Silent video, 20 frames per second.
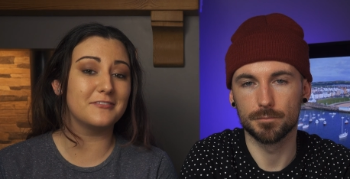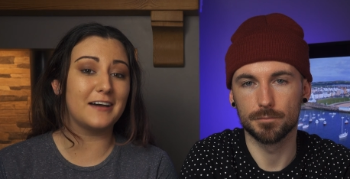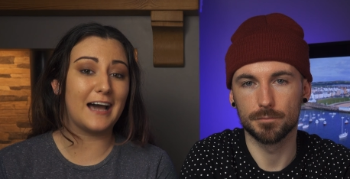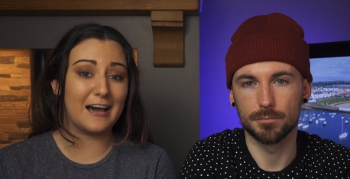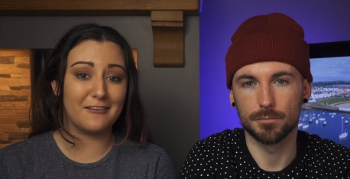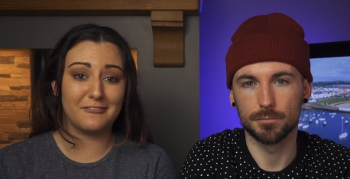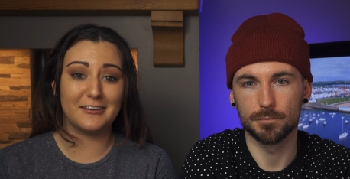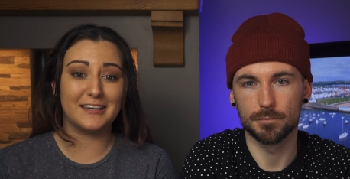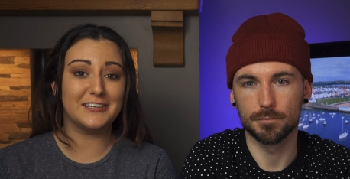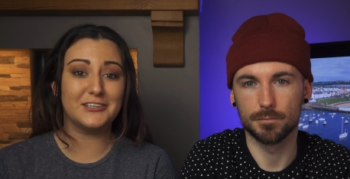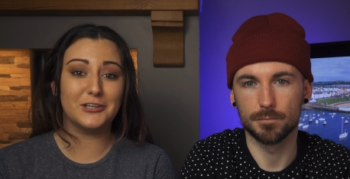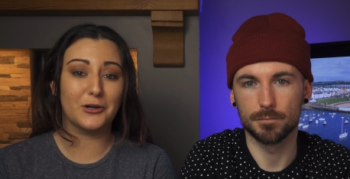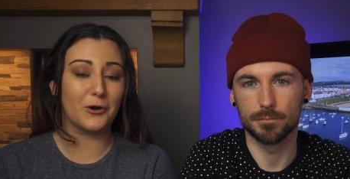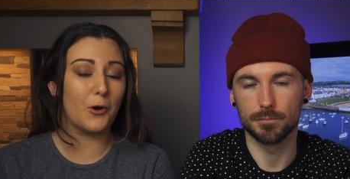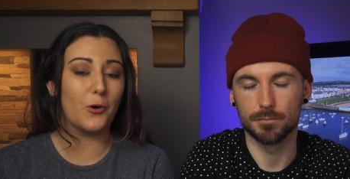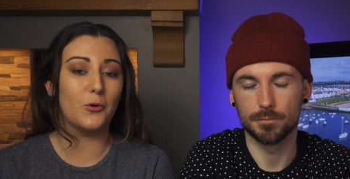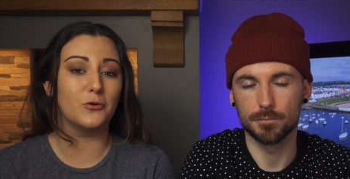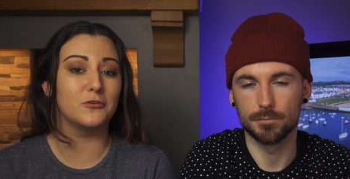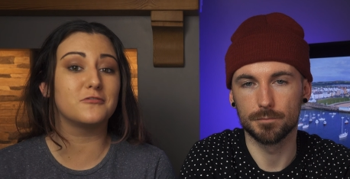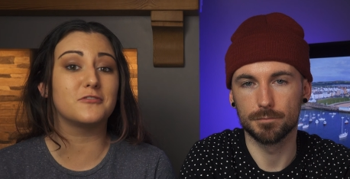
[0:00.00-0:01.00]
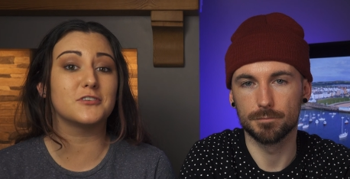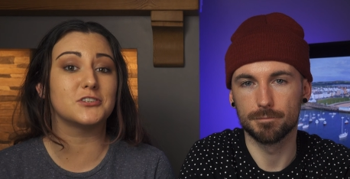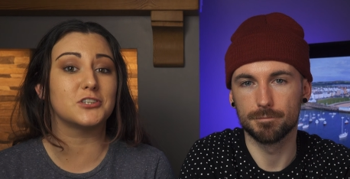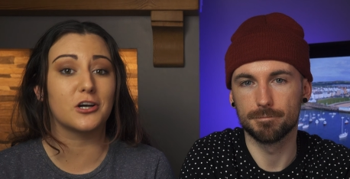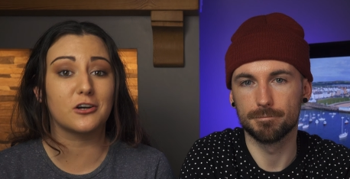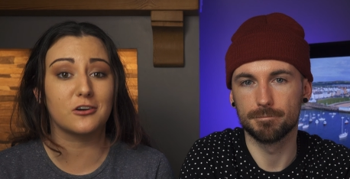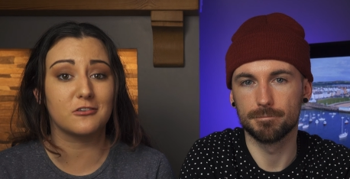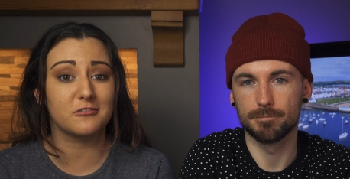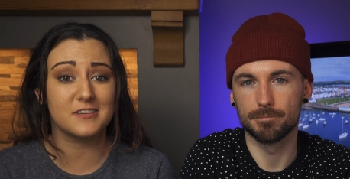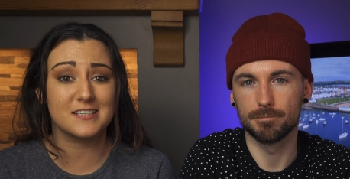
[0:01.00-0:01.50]
Speaker 1: having your own
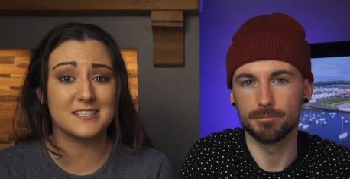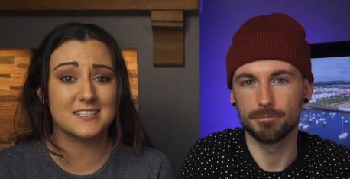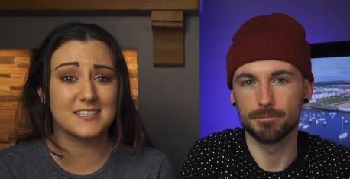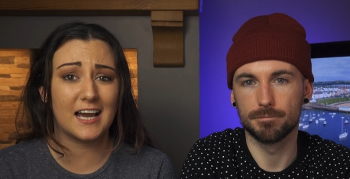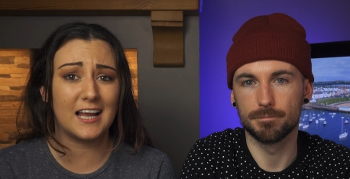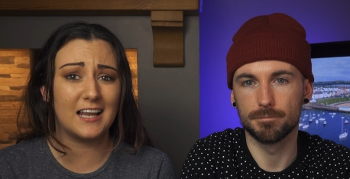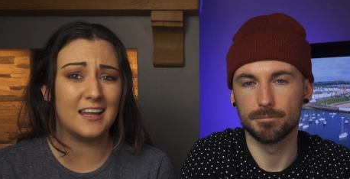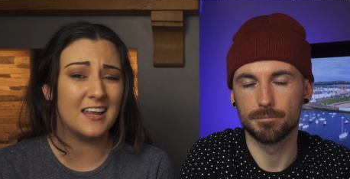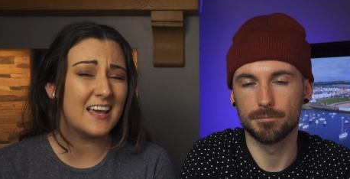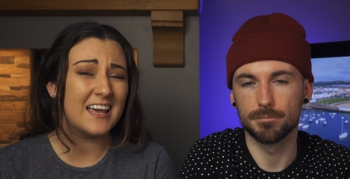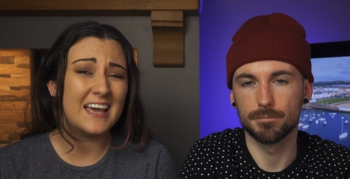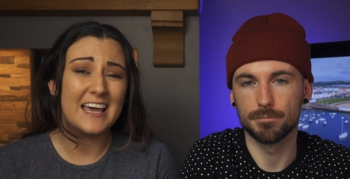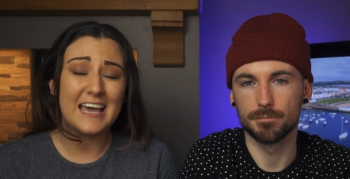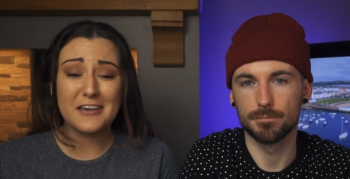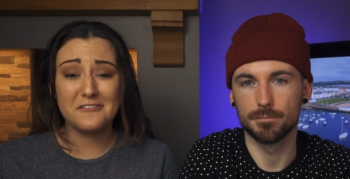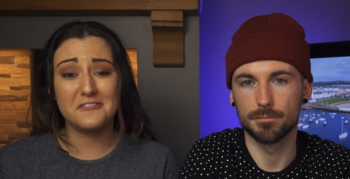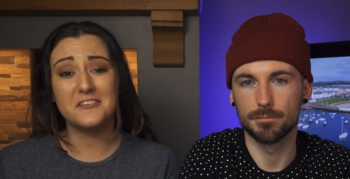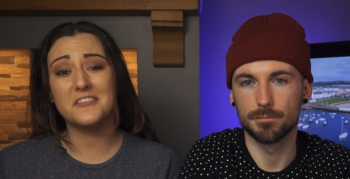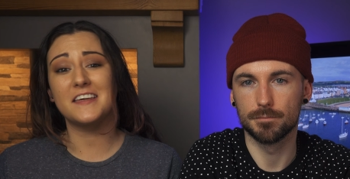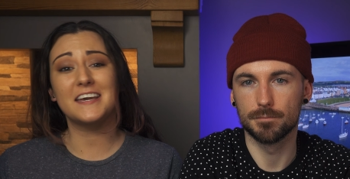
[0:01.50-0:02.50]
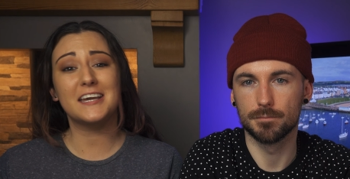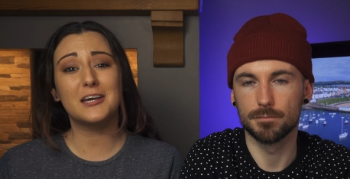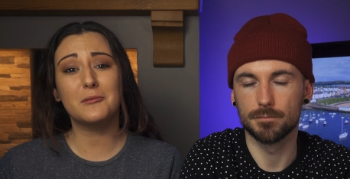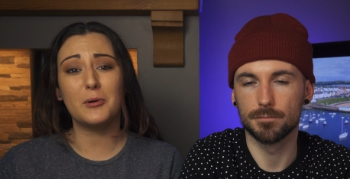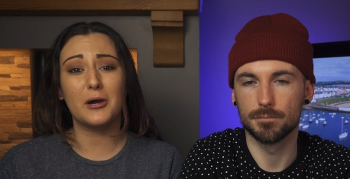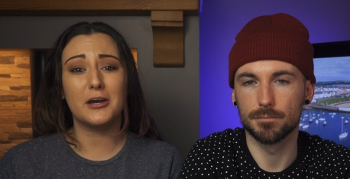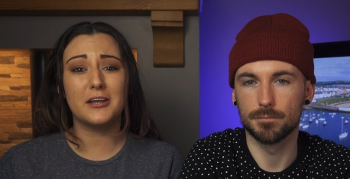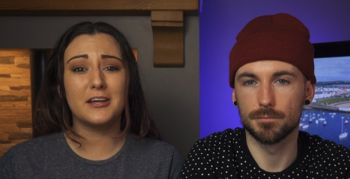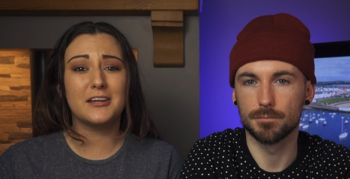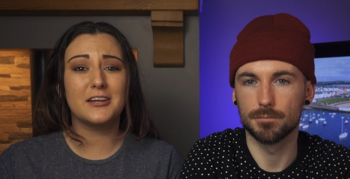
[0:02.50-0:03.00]
photography style. If you think
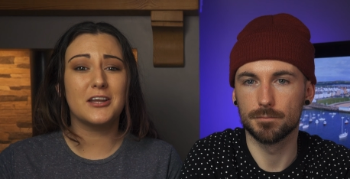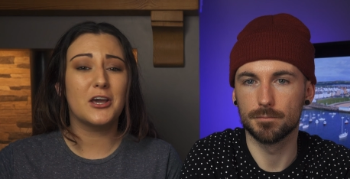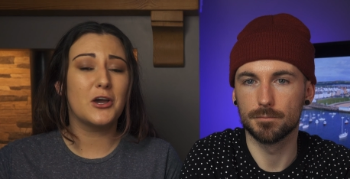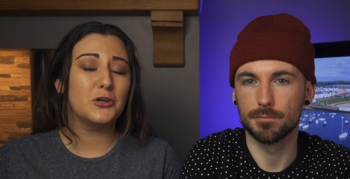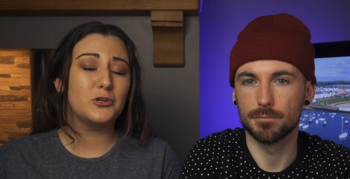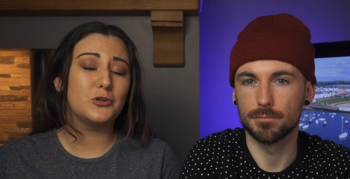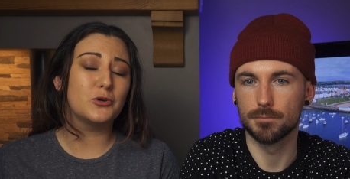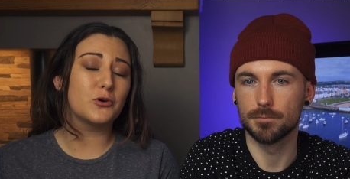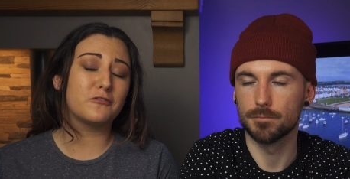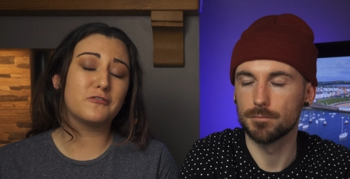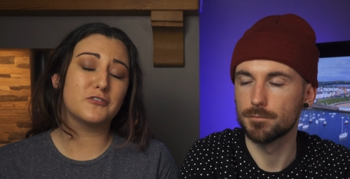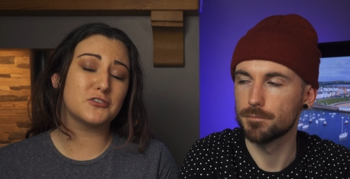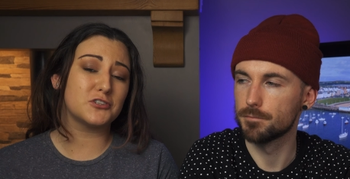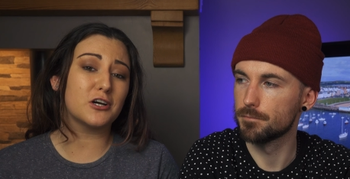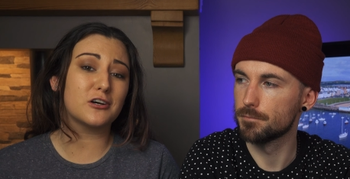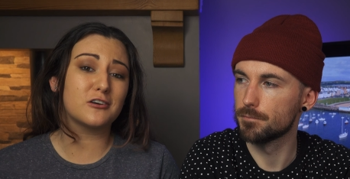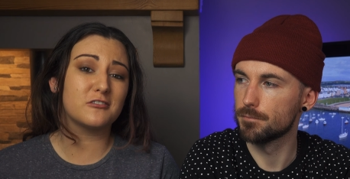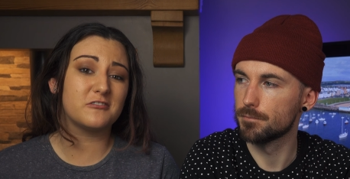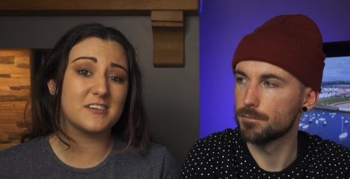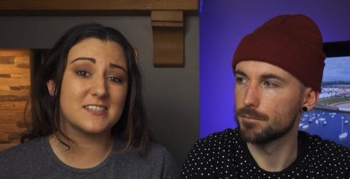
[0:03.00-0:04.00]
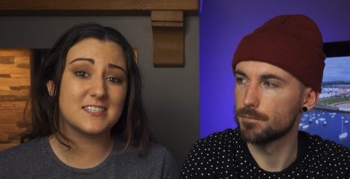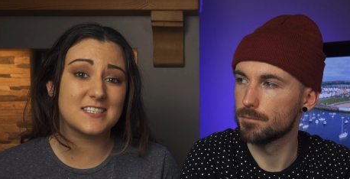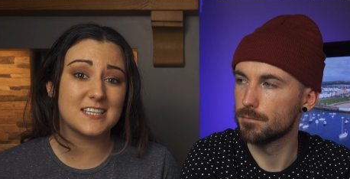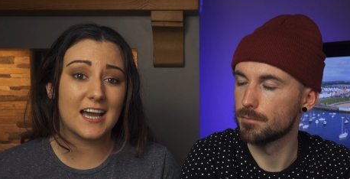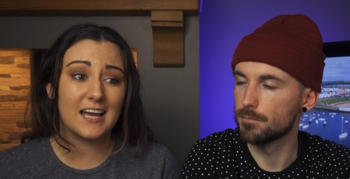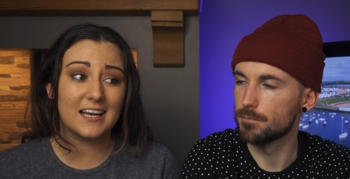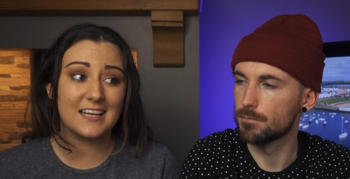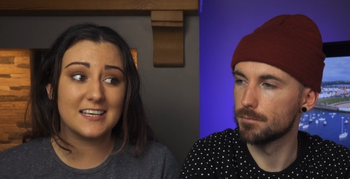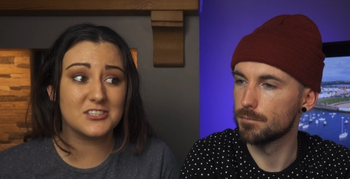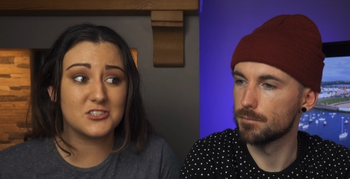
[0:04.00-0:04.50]
about it, your photography
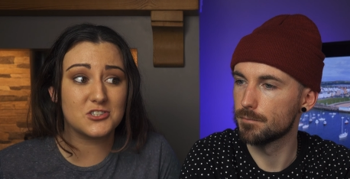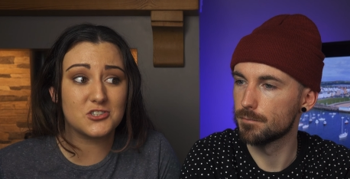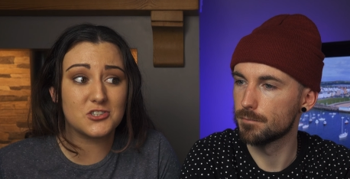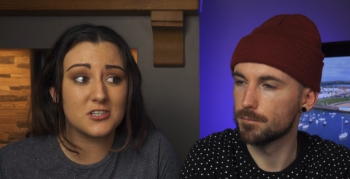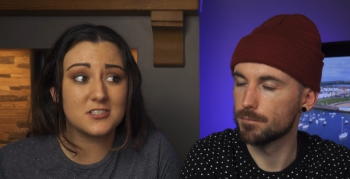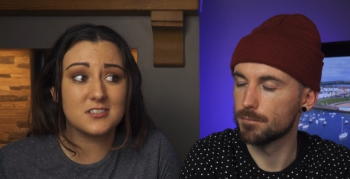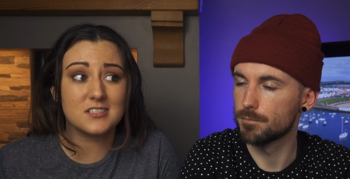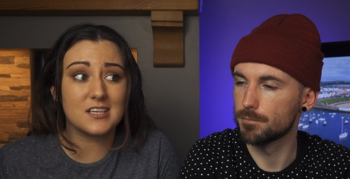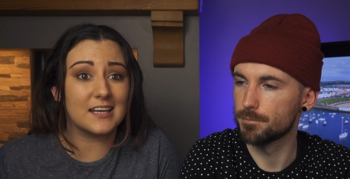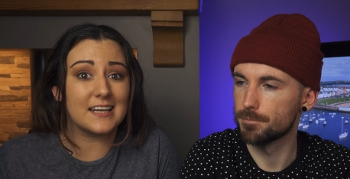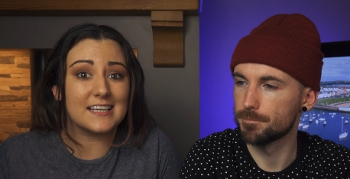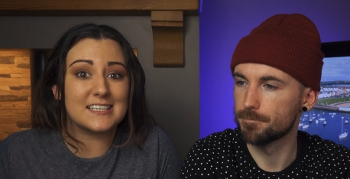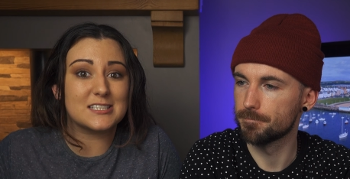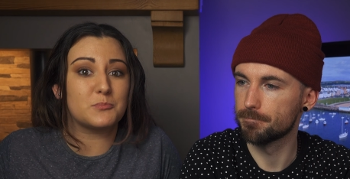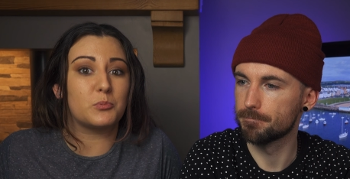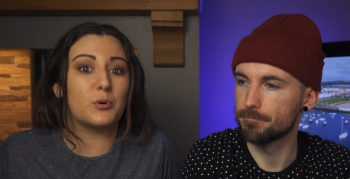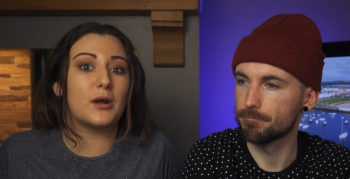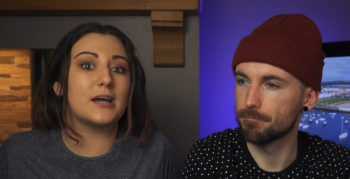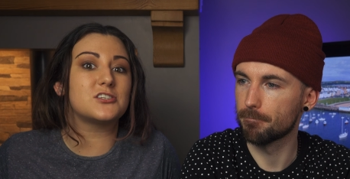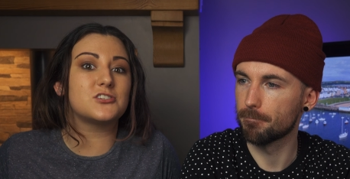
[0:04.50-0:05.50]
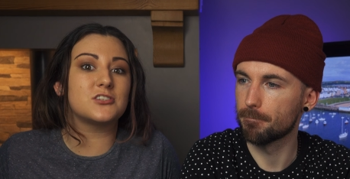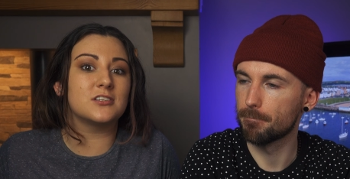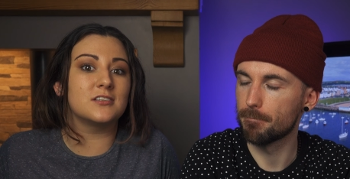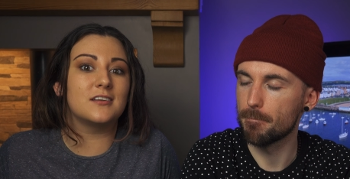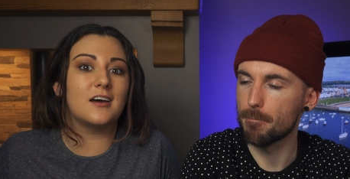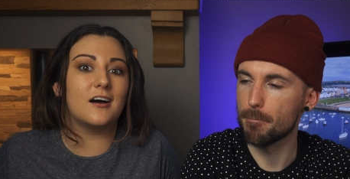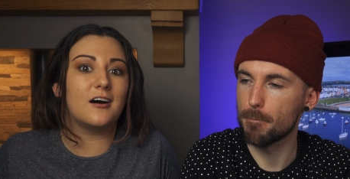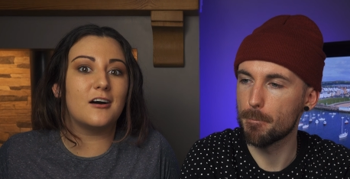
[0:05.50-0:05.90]
style is just an expression